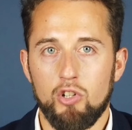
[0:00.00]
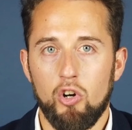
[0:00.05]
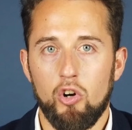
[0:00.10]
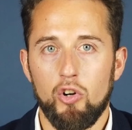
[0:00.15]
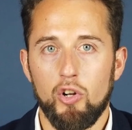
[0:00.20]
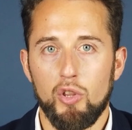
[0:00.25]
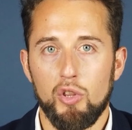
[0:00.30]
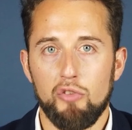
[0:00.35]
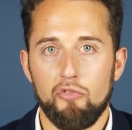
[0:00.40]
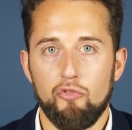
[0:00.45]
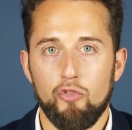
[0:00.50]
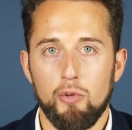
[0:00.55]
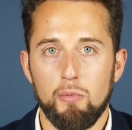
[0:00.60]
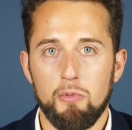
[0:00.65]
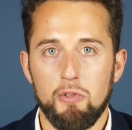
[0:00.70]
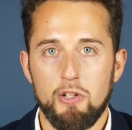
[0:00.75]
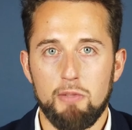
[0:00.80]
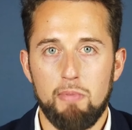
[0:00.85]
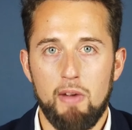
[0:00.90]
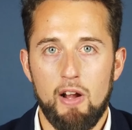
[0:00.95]
regarding the
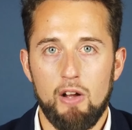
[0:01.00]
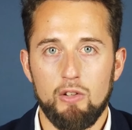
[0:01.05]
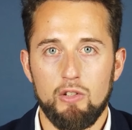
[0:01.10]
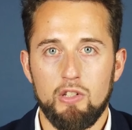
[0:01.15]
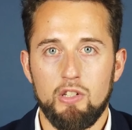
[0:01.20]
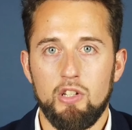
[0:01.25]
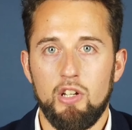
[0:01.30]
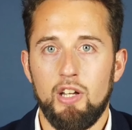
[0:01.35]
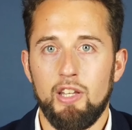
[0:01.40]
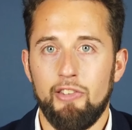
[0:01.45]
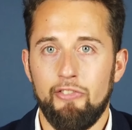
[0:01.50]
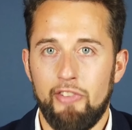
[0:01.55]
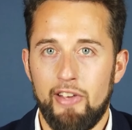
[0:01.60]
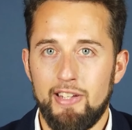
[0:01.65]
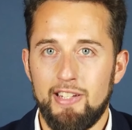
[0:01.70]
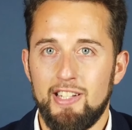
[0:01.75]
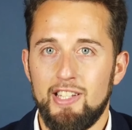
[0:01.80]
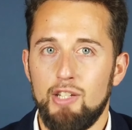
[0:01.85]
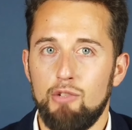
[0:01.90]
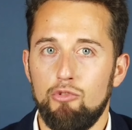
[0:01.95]
former spouse
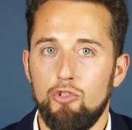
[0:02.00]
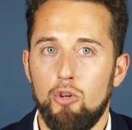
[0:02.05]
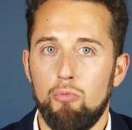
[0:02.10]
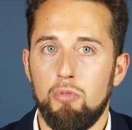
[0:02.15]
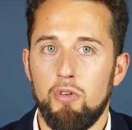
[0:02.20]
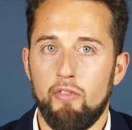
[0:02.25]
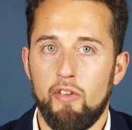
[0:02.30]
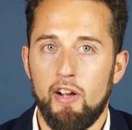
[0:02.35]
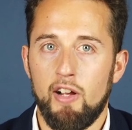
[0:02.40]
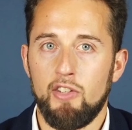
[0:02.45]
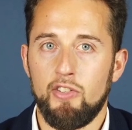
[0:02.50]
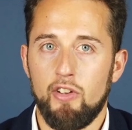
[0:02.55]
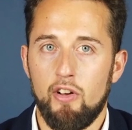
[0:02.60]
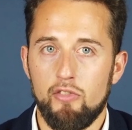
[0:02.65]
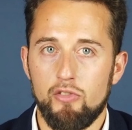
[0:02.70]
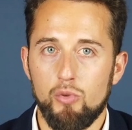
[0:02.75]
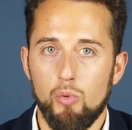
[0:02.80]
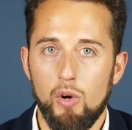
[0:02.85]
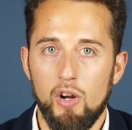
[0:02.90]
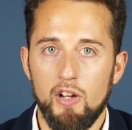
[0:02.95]
unless the will provides
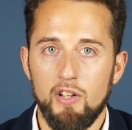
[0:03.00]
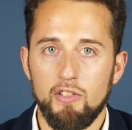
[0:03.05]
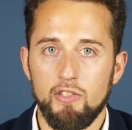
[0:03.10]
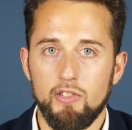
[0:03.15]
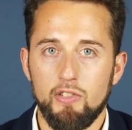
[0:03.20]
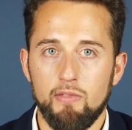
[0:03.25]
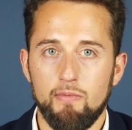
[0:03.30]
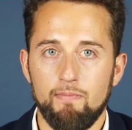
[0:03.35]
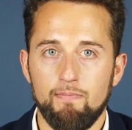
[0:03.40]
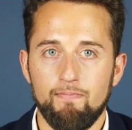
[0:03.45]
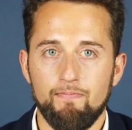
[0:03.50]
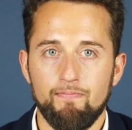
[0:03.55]
otherwise.